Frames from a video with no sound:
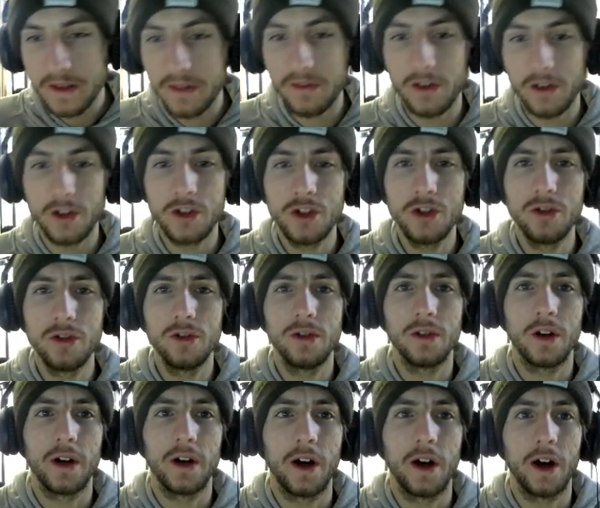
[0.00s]
if you're
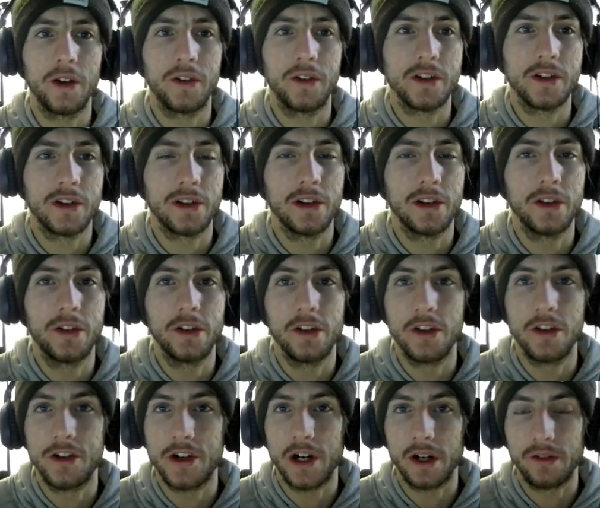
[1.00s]
new, I'd suggest listen to
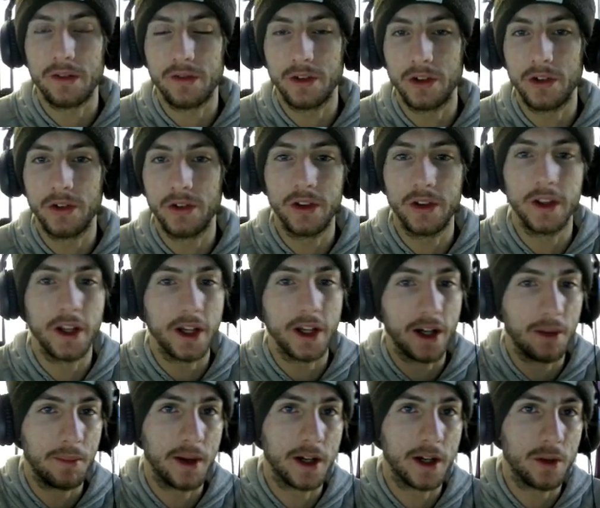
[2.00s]
the track first and then
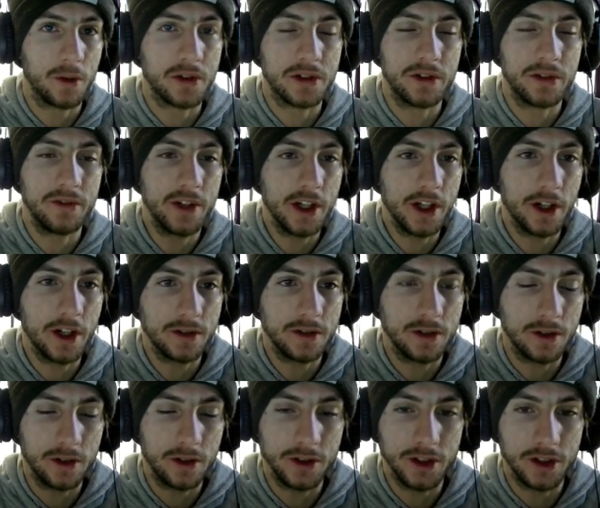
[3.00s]
come back watch the video,
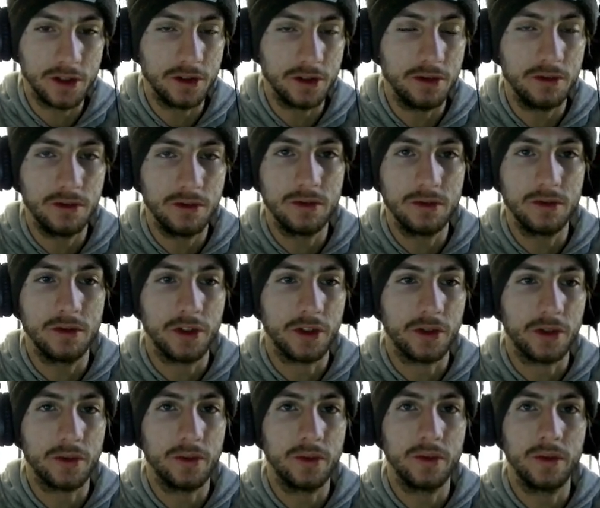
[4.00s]
or you could
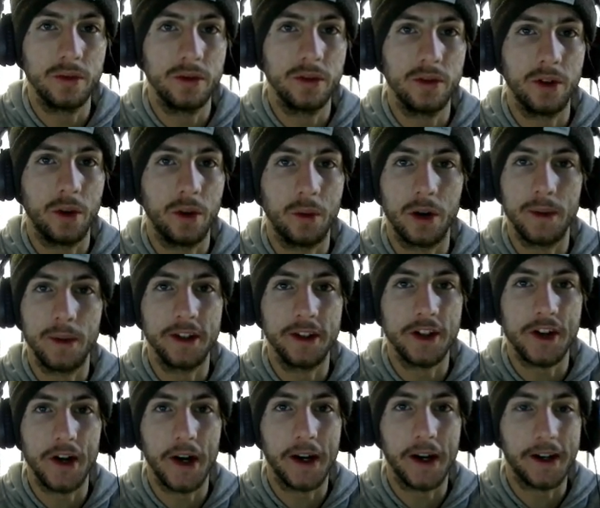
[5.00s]
just don't worry about the
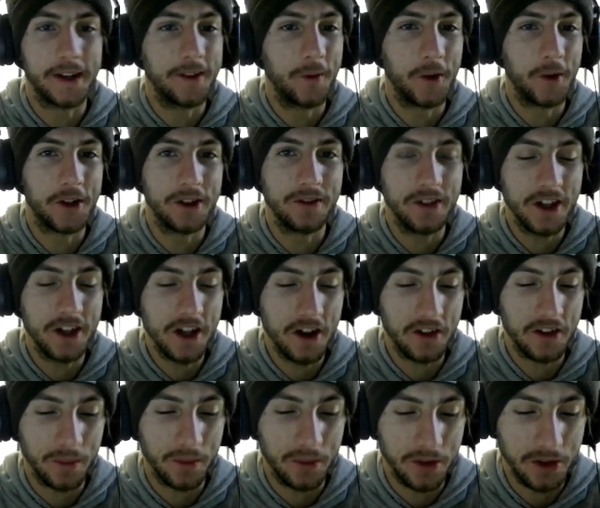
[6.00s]
track and watch the video.
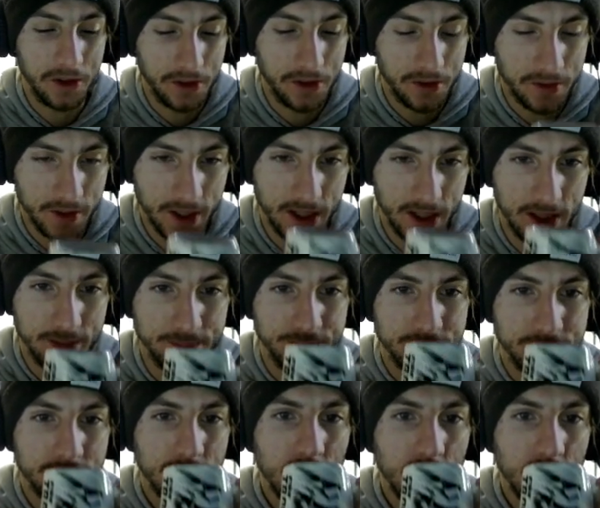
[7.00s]
It's up to you. I'm